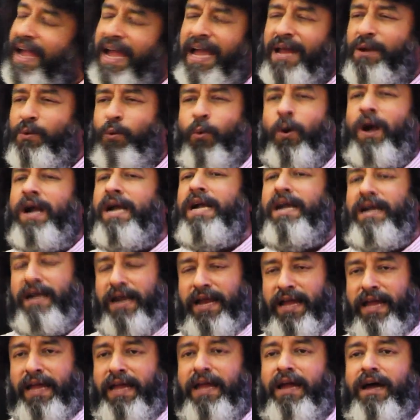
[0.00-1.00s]
And
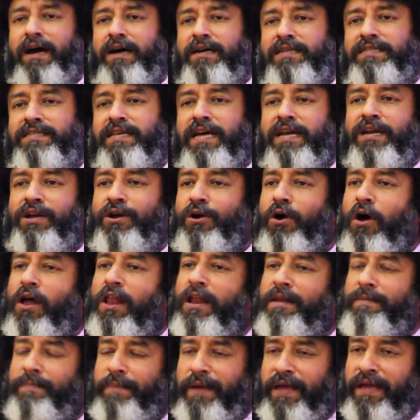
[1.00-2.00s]
one day her son
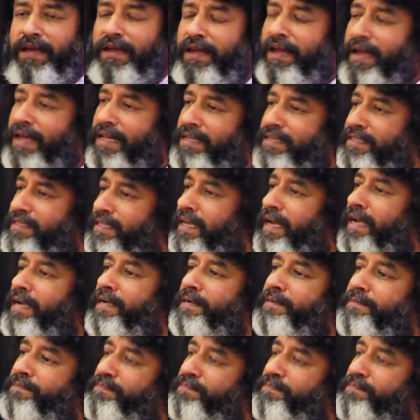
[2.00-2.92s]
called me and said,